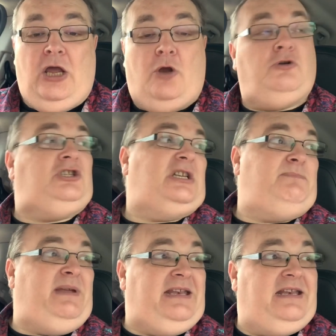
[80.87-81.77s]
who's just
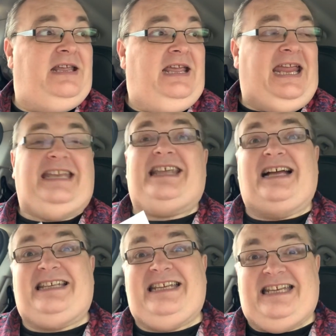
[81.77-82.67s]
been
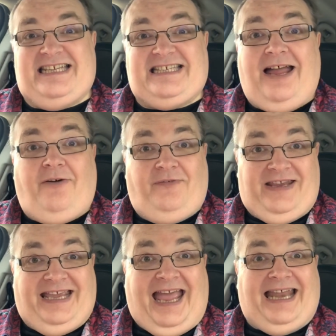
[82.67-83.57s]
inducted into
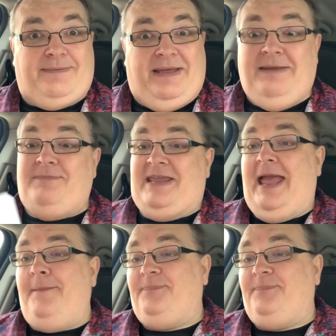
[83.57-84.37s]
Starfleet Academy. Yep.